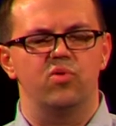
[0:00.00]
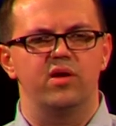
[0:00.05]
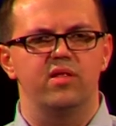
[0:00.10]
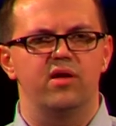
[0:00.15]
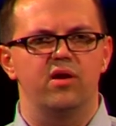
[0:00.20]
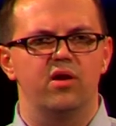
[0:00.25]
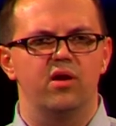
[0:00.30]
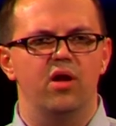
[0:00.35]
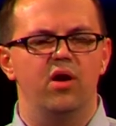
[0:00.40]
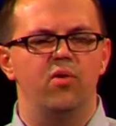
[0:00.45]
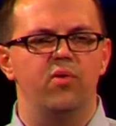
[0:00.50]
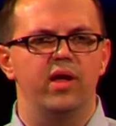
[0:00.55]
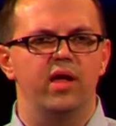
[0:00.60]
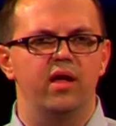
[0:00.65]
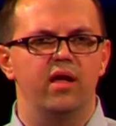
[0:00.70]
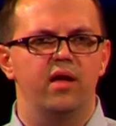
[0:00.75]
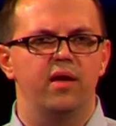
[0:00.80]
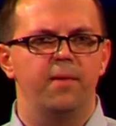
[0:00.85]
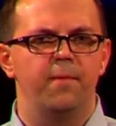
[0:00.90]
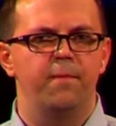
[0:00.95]
where they're
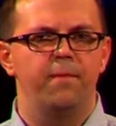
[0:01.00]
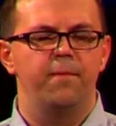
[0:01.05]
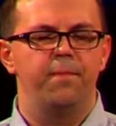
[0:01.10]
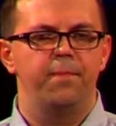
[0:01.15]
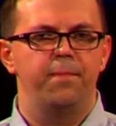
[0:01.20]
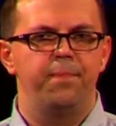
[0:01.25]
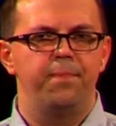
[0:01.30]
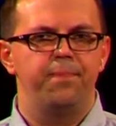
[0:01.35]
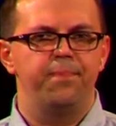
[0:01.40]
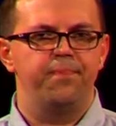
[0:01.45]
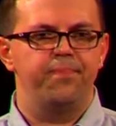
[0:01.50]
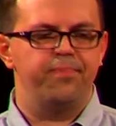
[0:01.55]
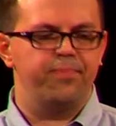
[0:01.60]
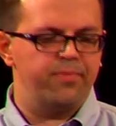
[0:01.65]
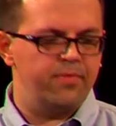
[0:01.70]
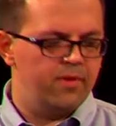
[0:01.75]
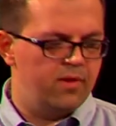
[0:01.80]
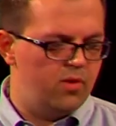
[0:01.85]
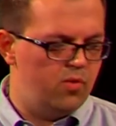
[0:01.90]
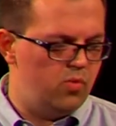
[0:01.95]
going.
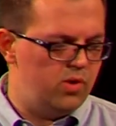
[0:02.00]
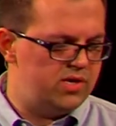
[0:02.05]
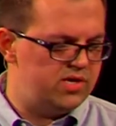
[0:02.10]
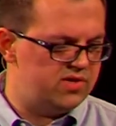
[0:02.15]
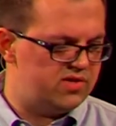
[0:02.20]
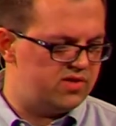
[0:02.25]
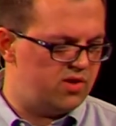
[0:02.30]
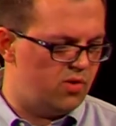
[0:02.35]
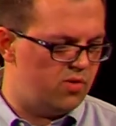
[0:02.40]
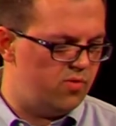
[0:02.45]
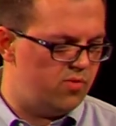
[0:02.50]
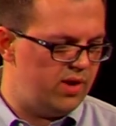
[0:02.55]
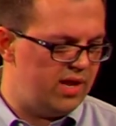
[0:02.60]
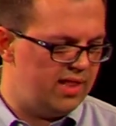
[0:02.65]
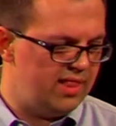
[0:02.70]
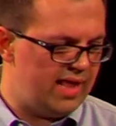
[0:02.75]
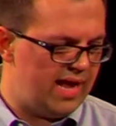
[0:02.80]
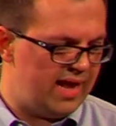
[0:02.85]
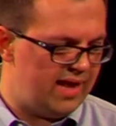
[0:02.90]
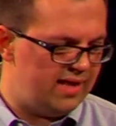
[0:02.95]
We just don't
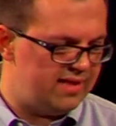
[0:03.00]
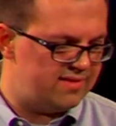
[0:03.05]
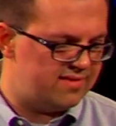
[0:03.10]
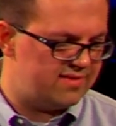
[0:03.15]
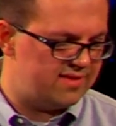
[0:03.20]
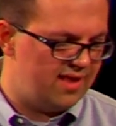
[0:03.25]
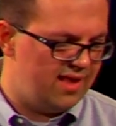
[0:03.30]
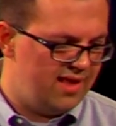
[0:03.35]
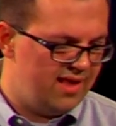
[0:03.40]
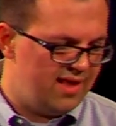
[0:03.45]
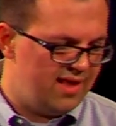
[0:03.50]
realize